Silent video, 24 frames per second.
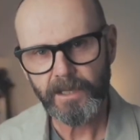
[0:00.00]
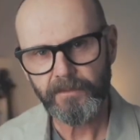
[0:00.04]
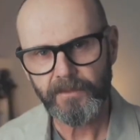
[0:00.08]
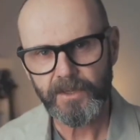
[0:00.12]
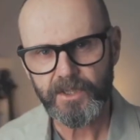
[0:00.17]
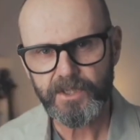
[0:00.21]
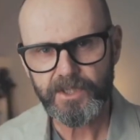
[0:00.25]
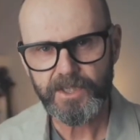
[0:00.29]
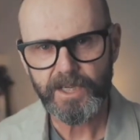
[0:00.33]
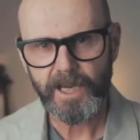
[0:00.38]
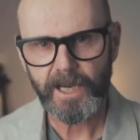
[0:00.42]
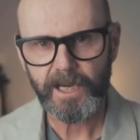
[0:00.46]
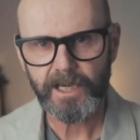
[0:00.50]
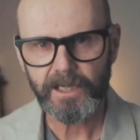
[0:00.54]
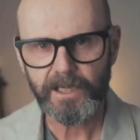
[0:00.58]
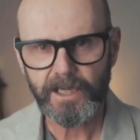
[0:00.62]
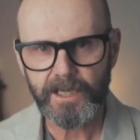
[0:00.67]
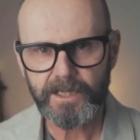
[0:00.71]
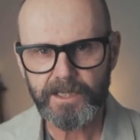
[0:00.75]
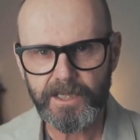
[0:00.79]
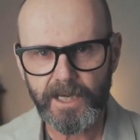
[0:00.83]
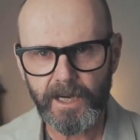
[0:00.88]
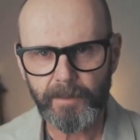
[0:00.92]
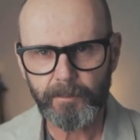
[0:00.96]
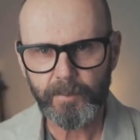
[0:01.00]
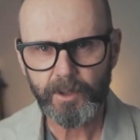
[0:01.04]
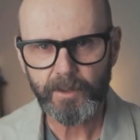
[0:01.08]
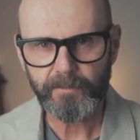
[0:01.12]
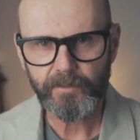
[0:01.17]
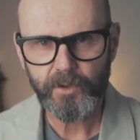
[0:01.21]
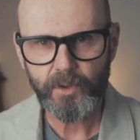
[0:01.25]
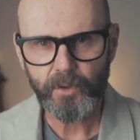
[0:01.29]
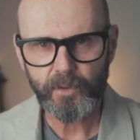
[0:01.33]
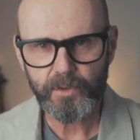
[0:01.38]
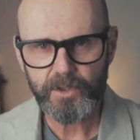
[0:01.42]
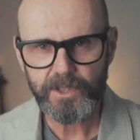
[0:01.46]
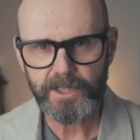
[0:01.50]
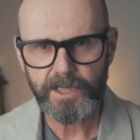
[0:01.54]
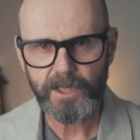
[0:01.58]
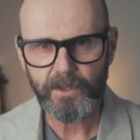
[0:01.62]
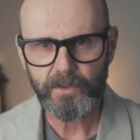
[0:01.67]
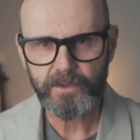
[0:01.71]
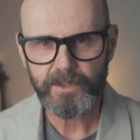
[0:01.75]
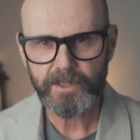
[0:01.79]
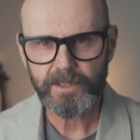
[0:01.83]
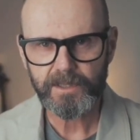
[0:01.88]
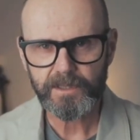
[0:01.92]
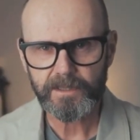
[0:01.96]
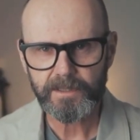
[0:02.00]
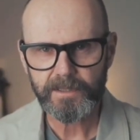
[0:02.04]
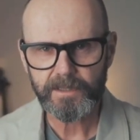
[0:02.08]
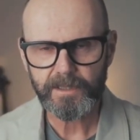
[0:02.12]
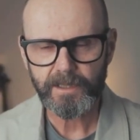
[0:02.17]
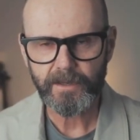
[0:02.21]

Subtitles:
in the second example, of course, tells us